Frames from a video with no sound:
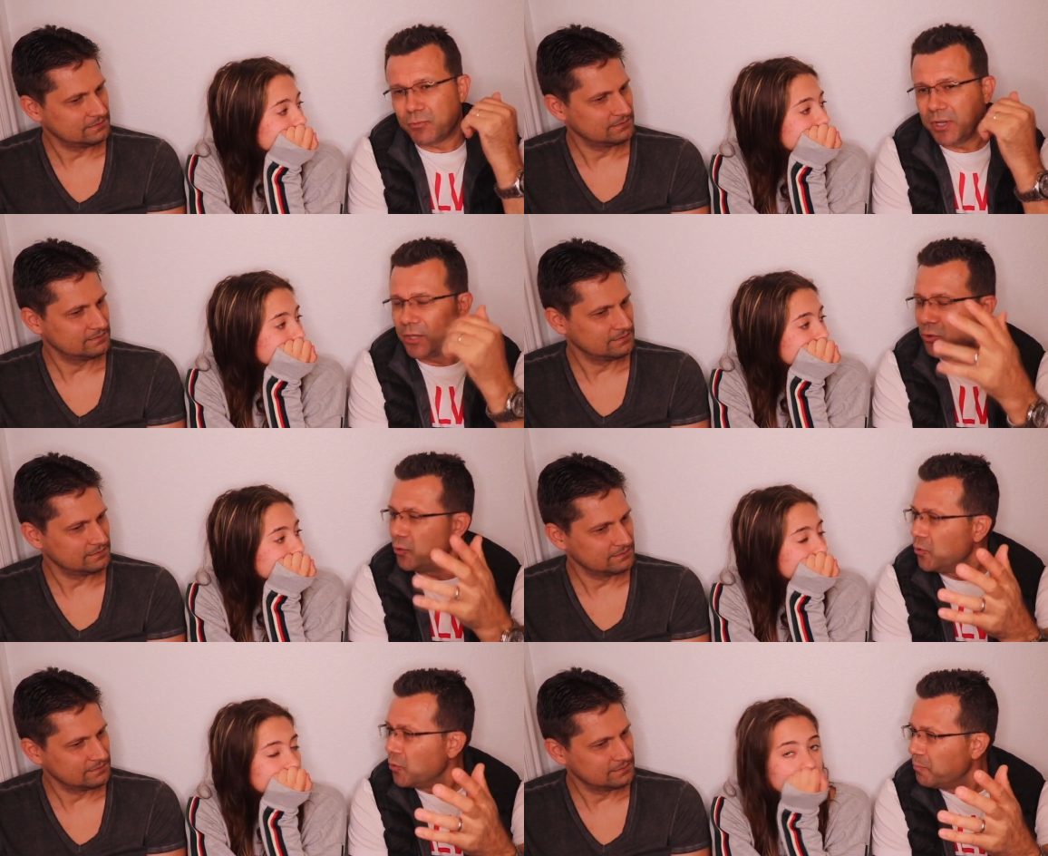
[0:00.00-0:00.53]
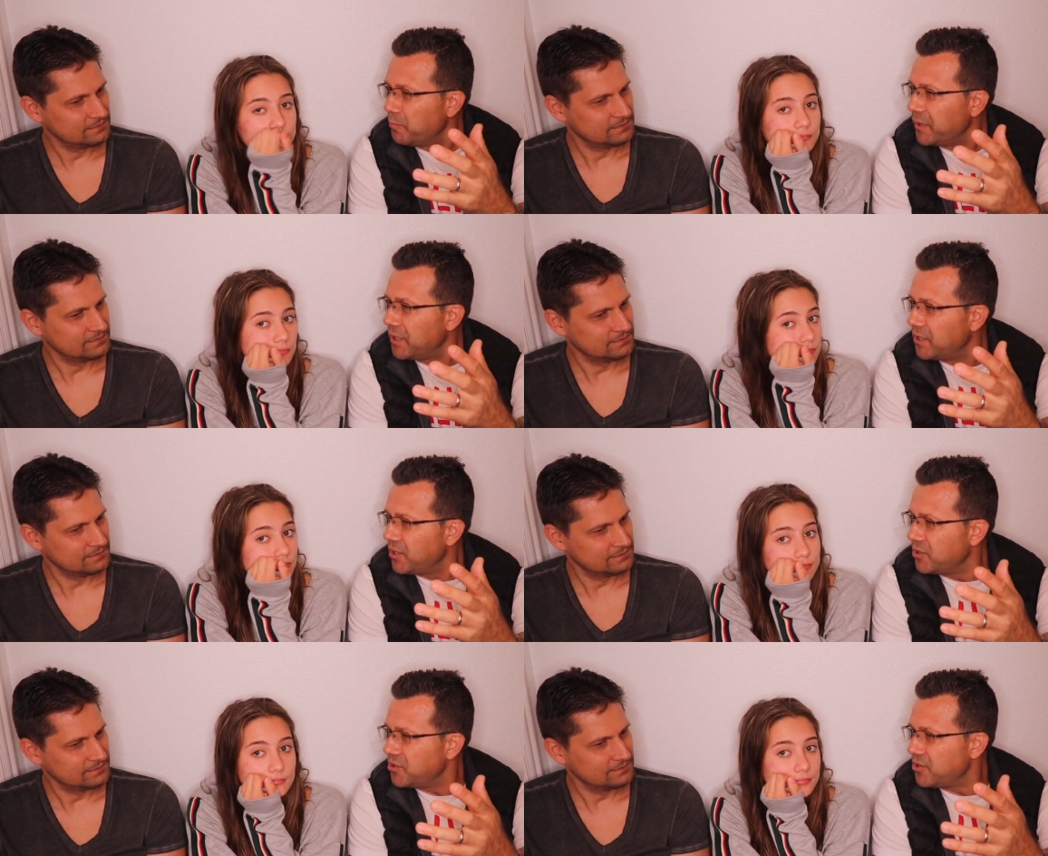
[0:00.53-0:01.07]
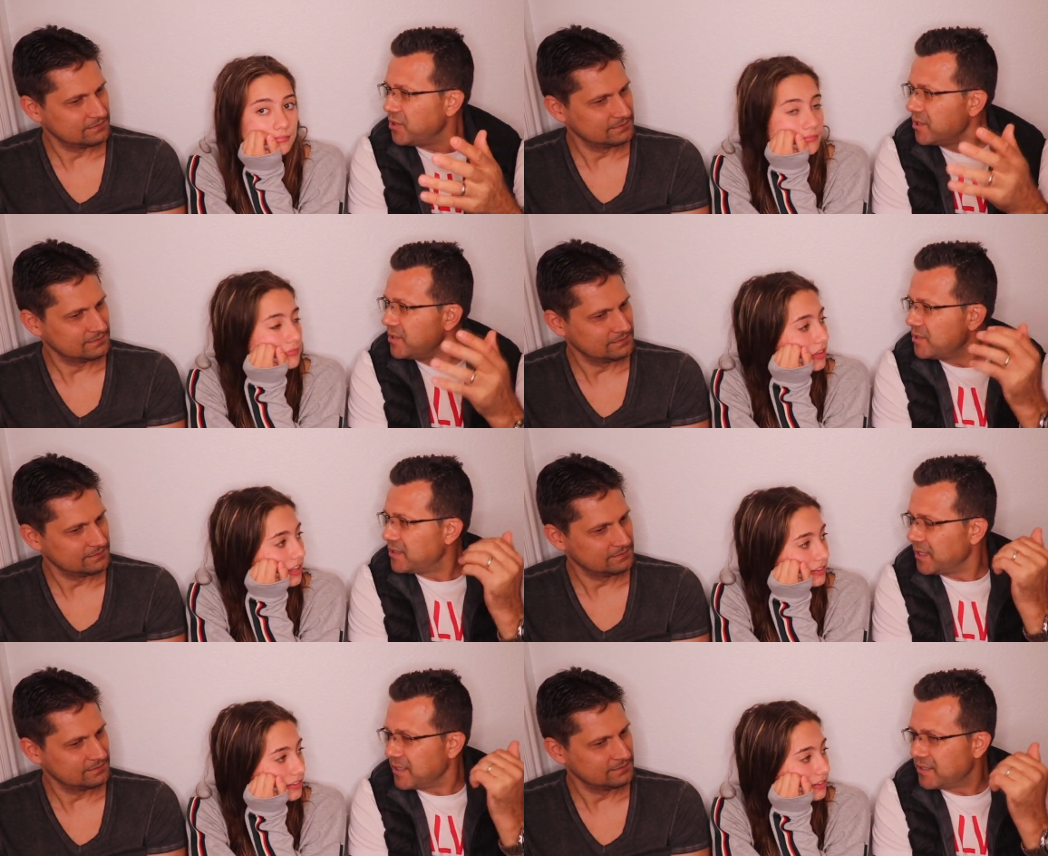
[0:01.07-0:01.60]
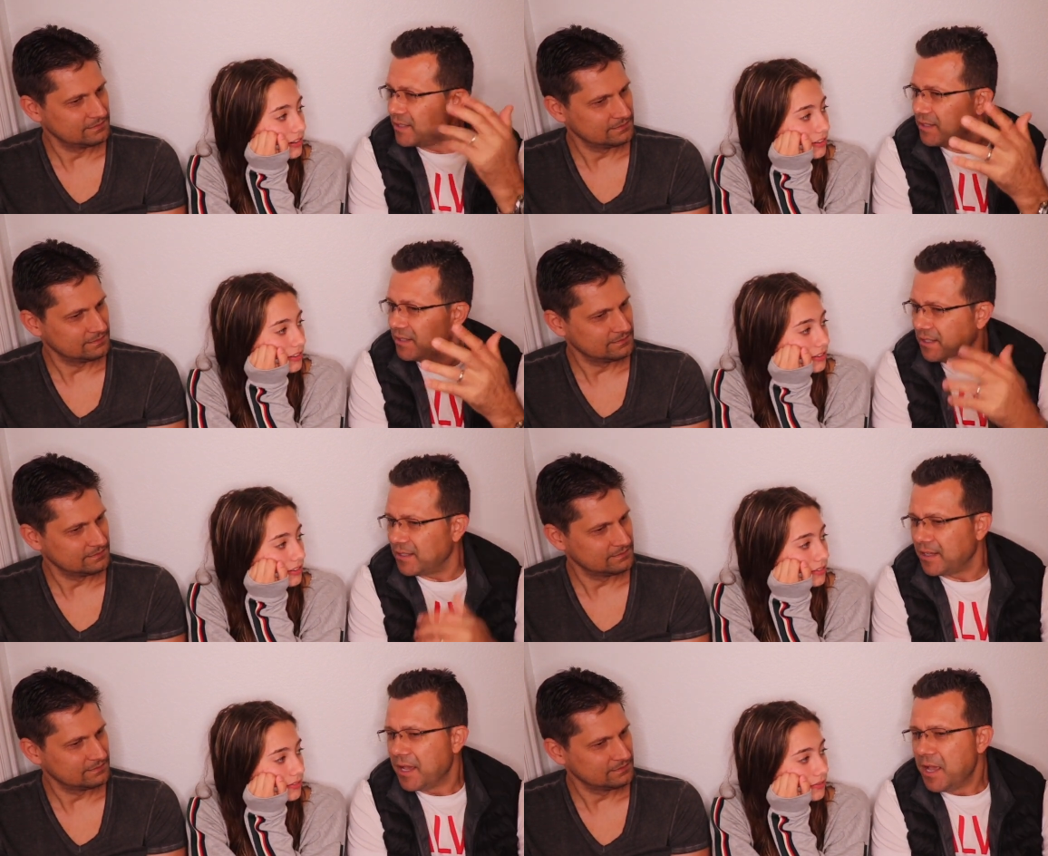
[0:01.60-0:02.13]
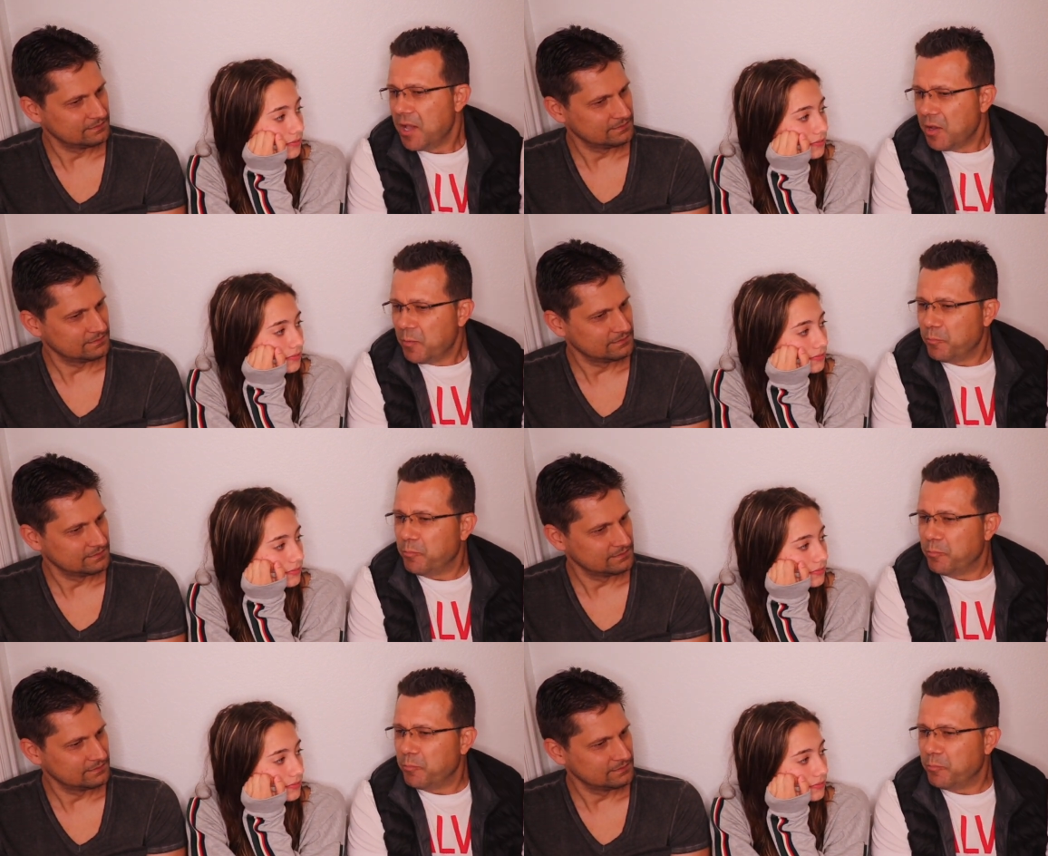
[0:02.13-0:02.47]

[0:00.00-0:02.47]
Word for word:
Speaker 1: went to competitions That's and things,